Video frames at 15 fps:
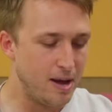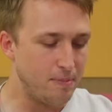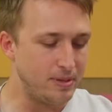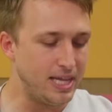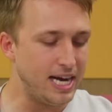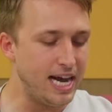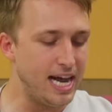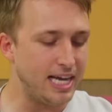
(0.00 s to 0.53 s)
But
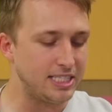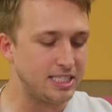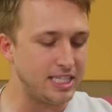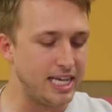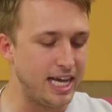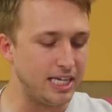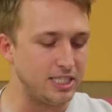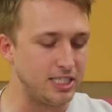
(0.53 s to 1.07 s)
then I ask
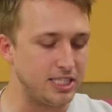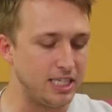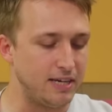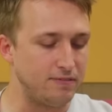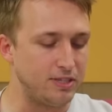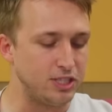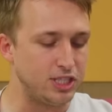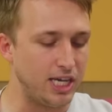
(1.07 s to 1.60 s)
the agent
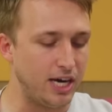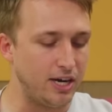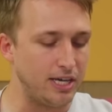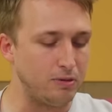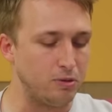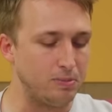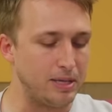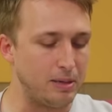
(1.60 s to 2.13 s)
if the
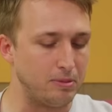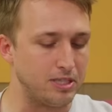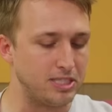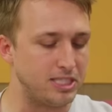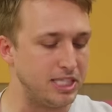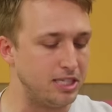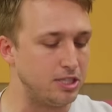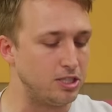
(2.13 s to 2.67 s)
charity will be able to
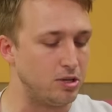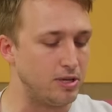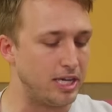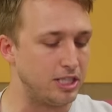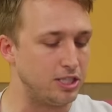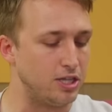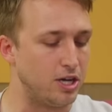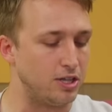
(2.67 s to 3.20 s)
see the
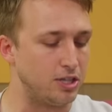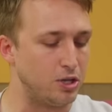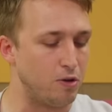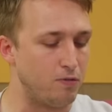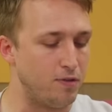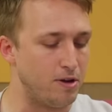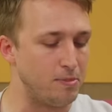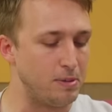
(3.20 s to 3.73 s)
donation on the
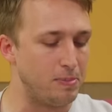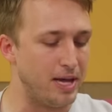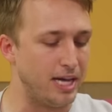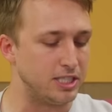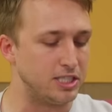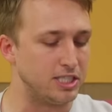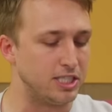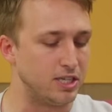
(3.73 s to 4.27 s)
GoFundMe
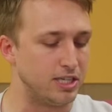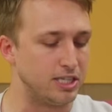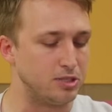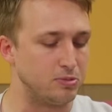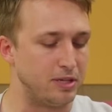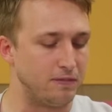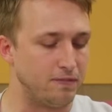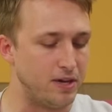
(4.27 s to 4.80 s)
page until it
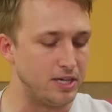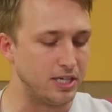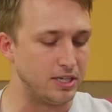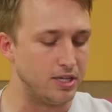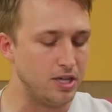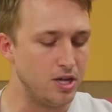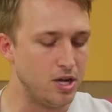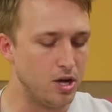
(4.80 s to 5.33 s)
is refunded.